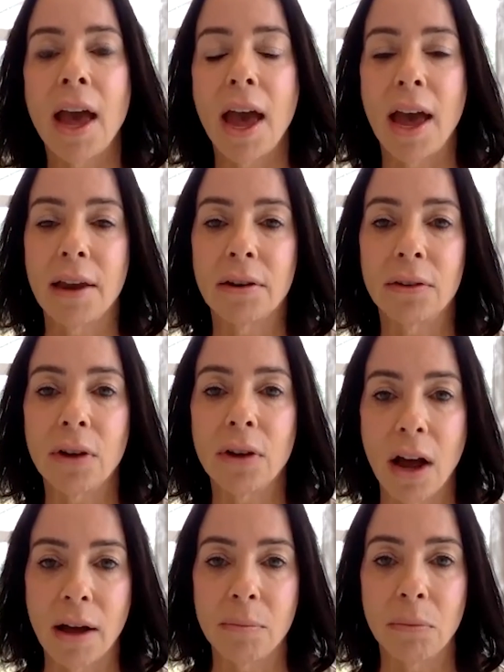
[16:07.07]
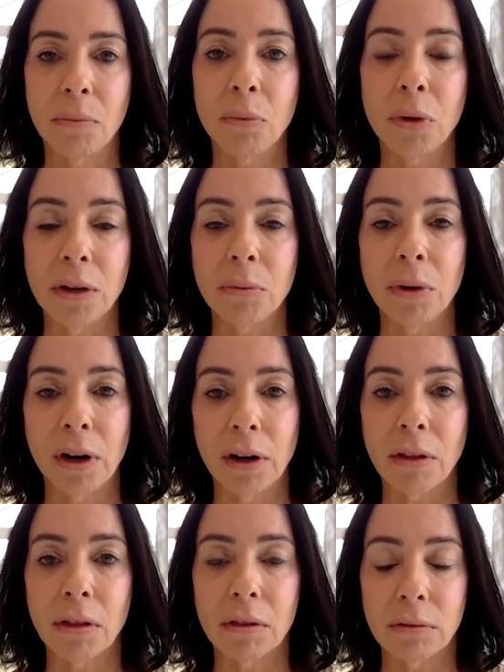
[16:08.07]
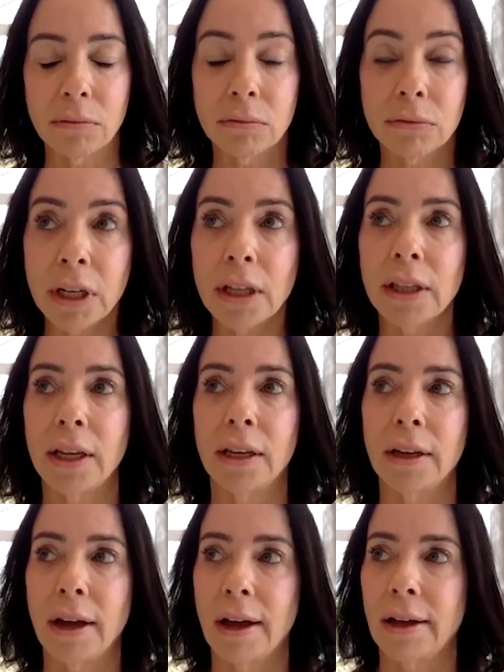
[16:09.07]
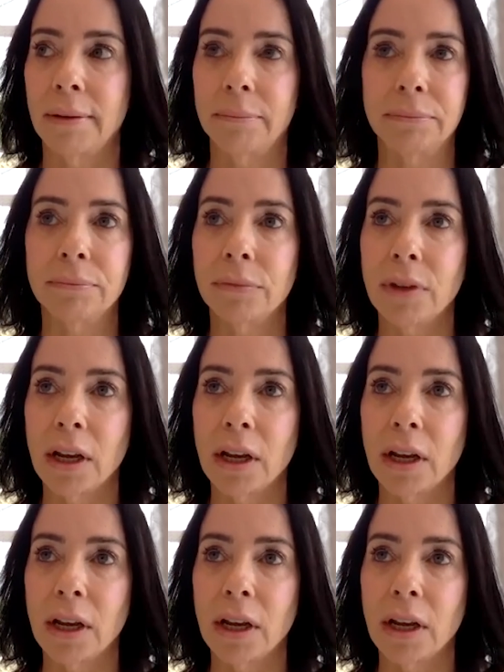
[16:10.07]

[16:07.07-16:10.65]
and um, we were really um,